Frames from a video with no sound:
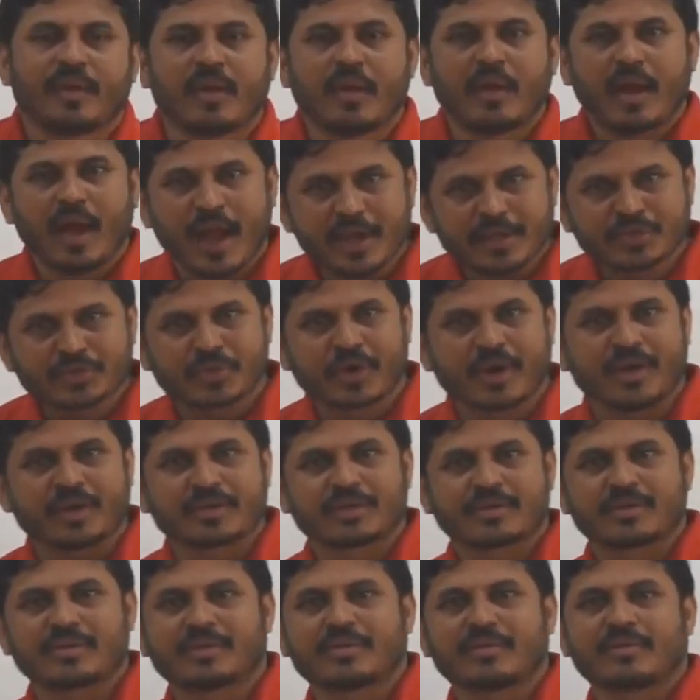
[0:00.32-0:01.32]
Hi
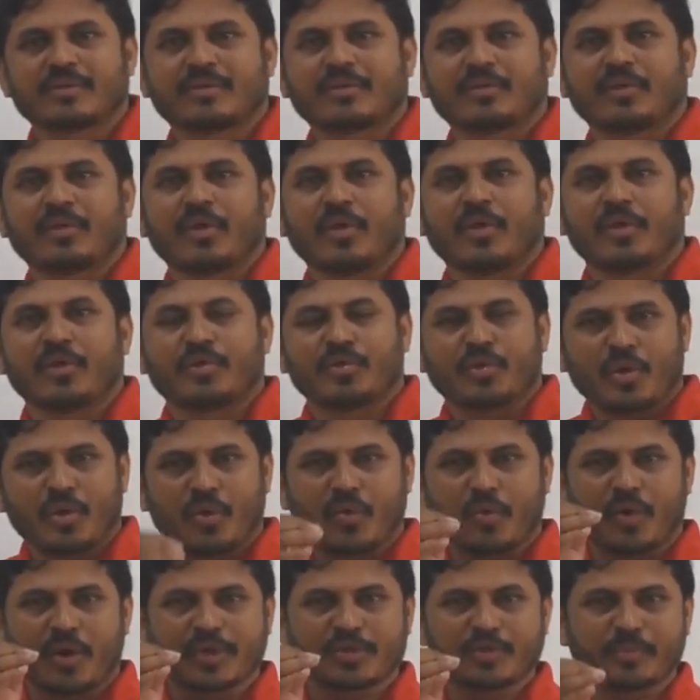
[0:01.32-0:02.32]
students, you
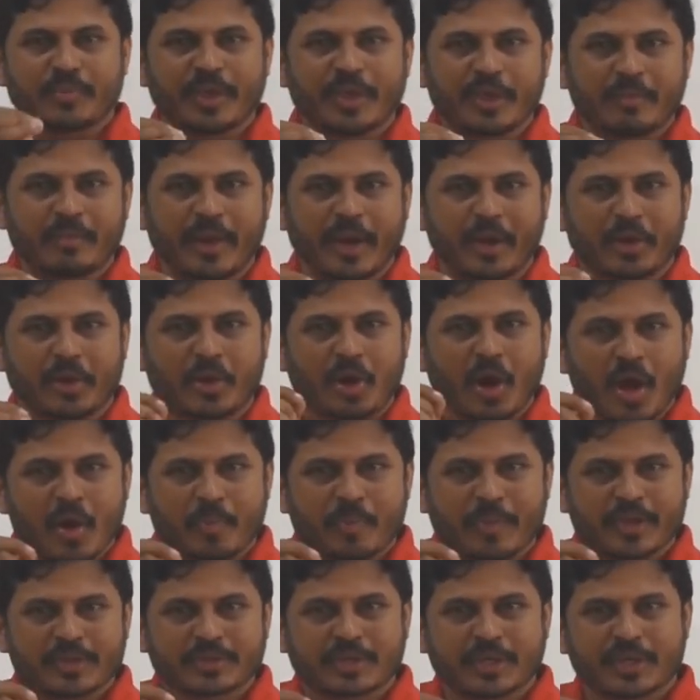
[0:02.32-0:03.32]
know what do you mean by
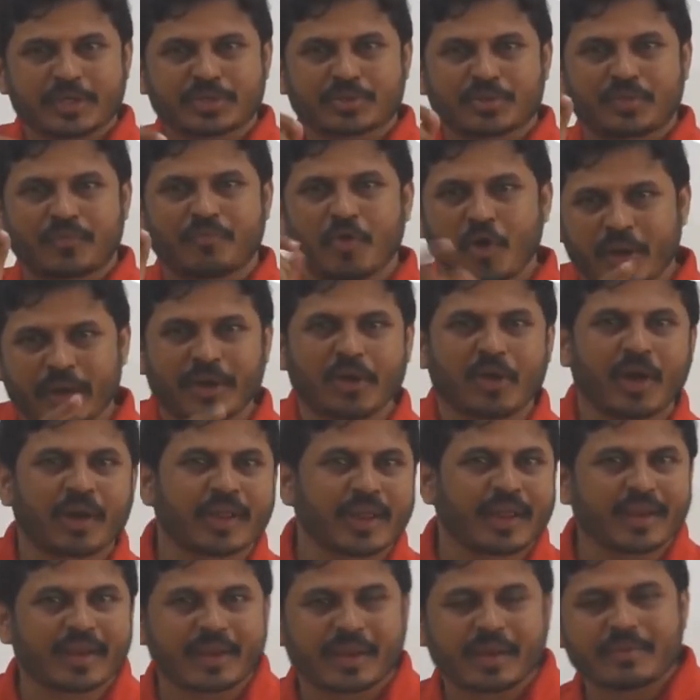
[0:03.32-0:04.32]
drop S raised to 4 in
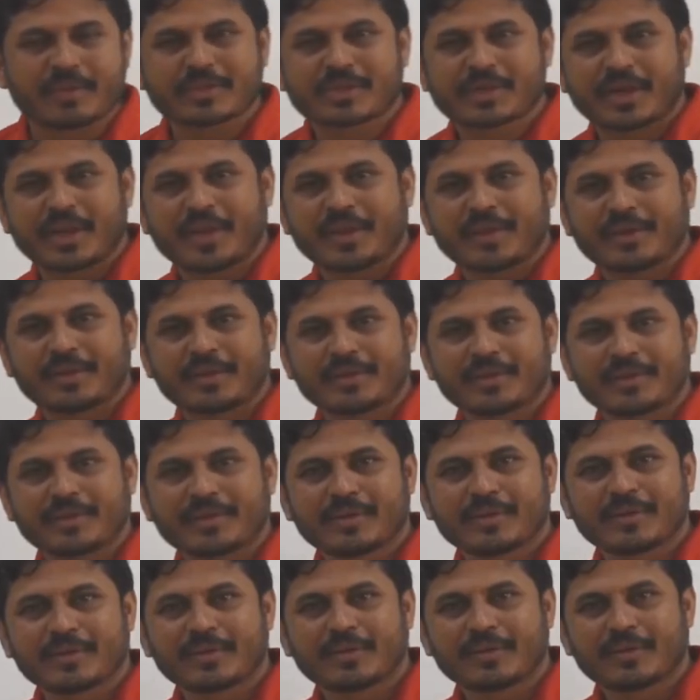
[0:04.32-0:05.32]
organic chemistry?
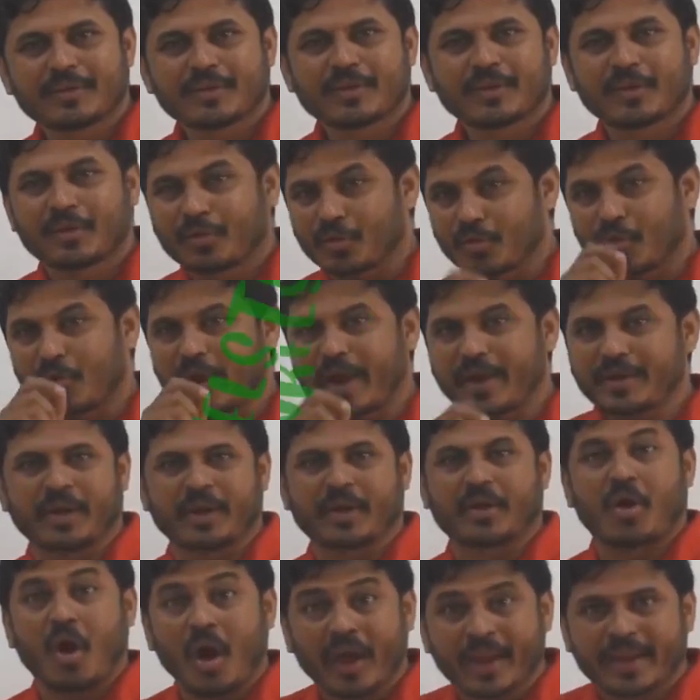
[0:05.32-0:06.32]
No, right?
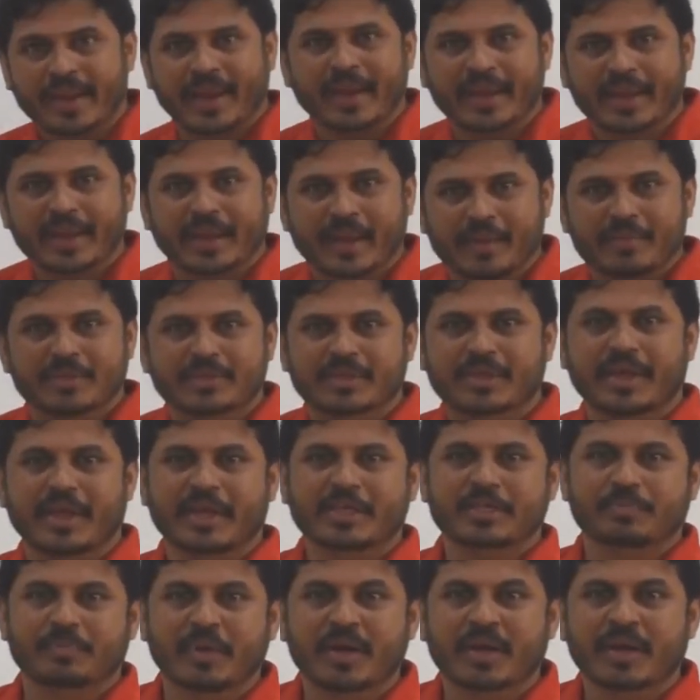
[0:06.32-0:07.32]
But organic chemistry
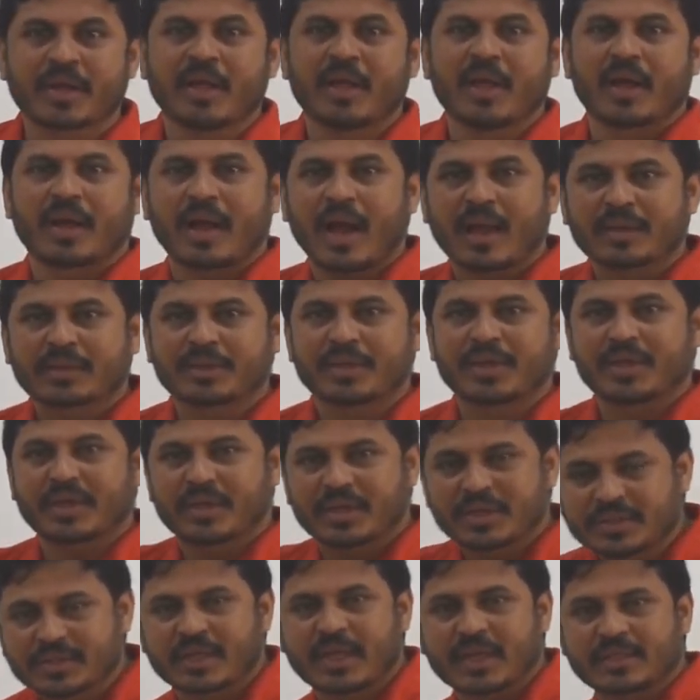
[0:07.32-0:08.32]
expert Karthik
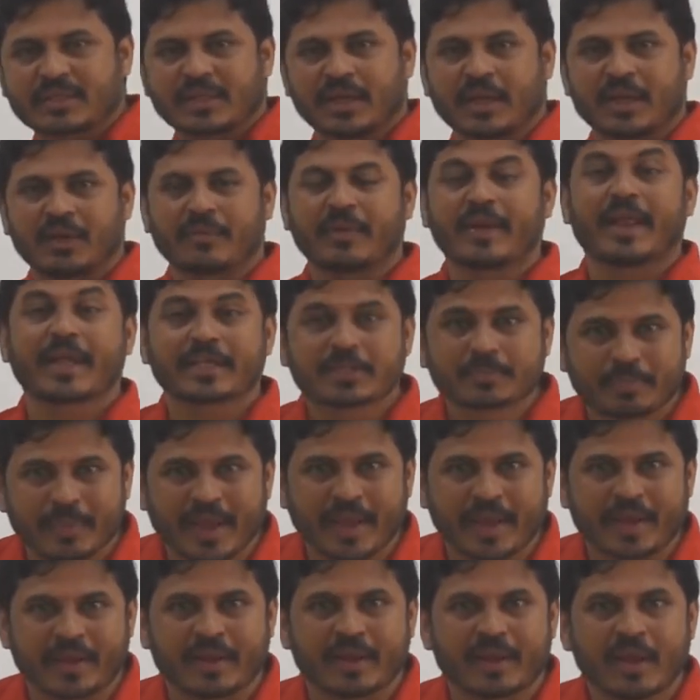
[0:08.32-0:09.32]
Krishnan sir will
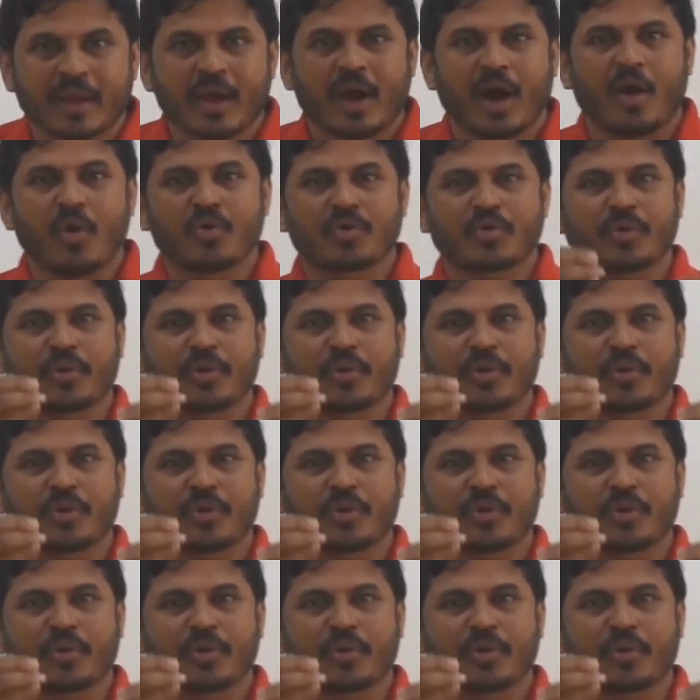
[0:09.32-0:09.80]
explain how to